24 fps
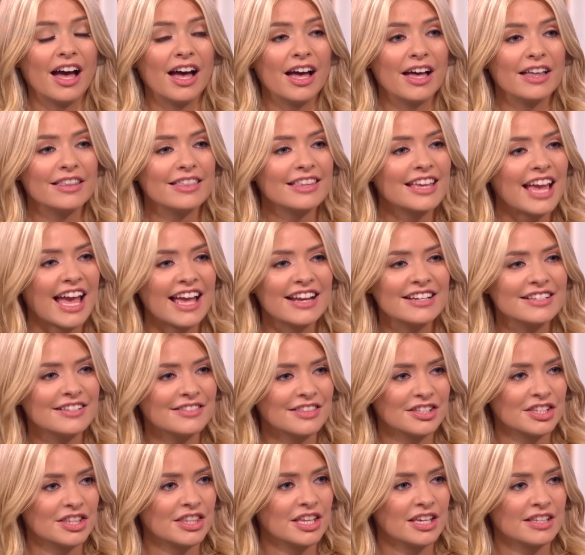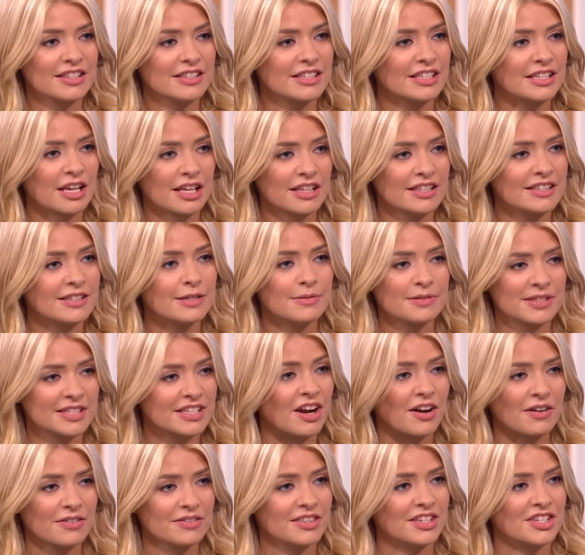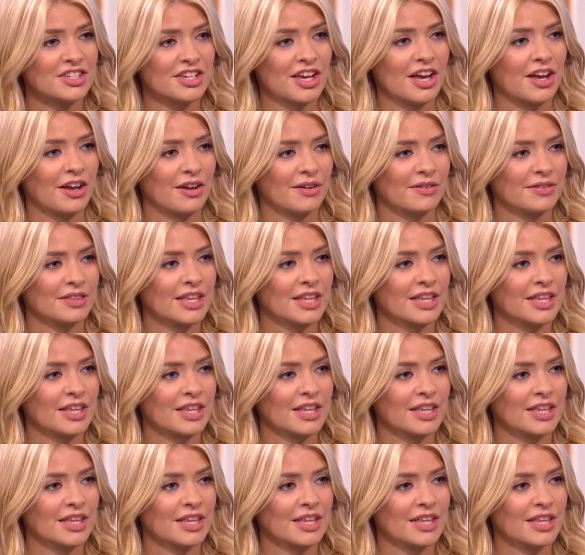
Uh, the end of the the star, the star of the show,